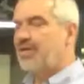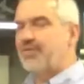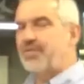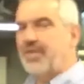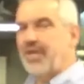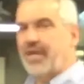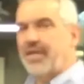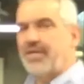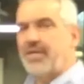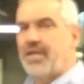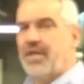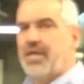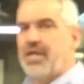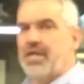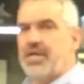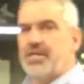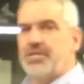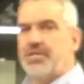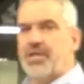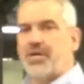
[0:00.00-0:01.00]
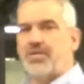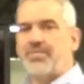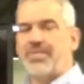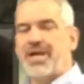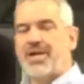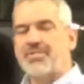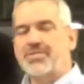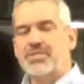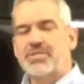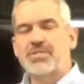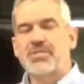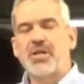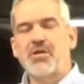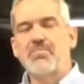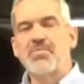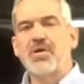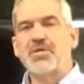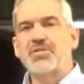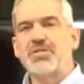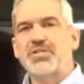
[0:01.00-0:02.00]
Okay? So that was slow
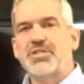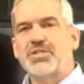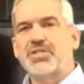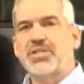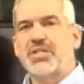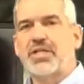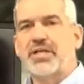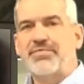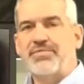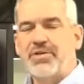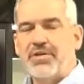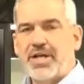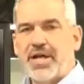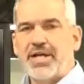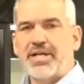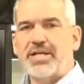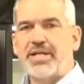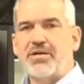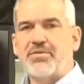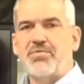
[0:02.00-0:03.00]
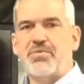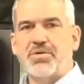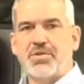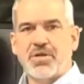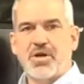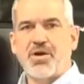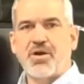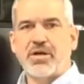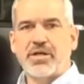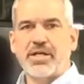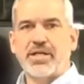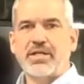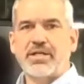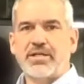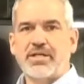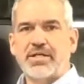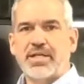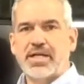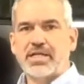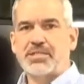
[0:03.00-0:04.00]
motion just to give you an idea of what the arcing
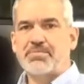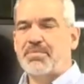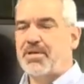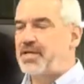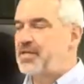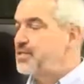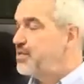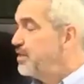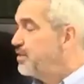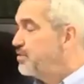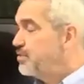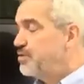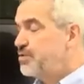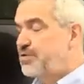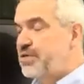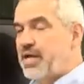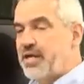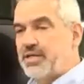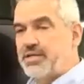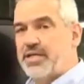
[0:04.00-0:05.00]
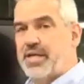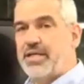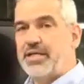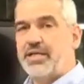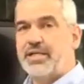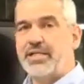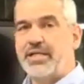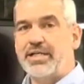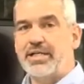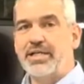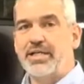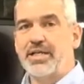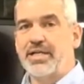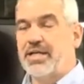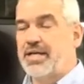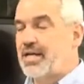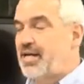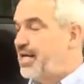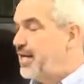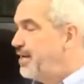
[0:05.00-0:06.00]
takes place. And technically,
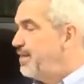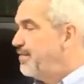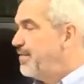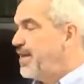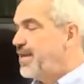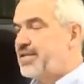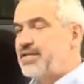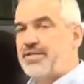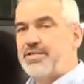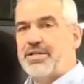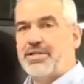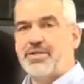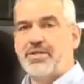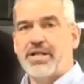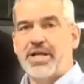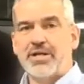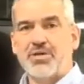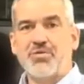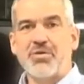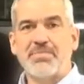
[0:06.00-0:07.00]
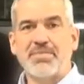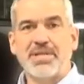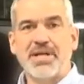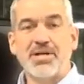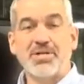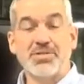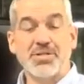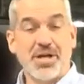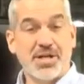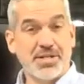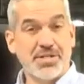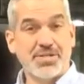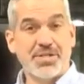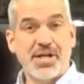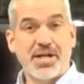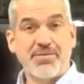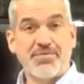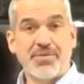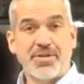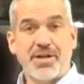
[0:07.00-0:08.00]
that equipment there is not
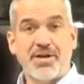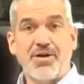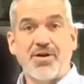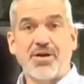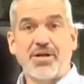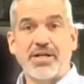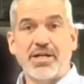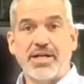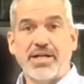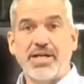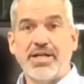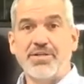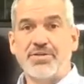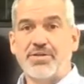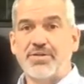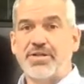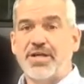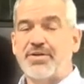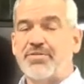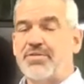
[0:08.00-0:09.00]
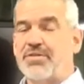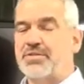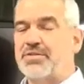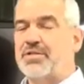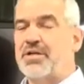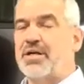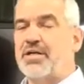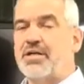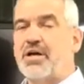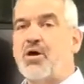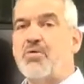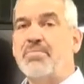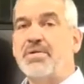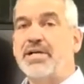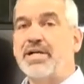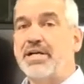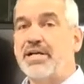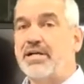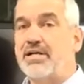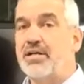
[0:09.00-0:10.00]
designed for that arcing either. They were
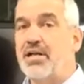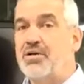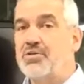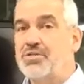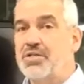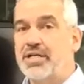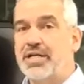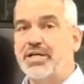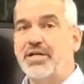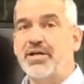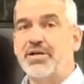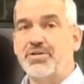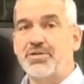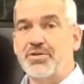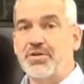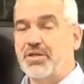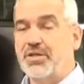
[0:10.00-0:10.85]
opening and closing it under a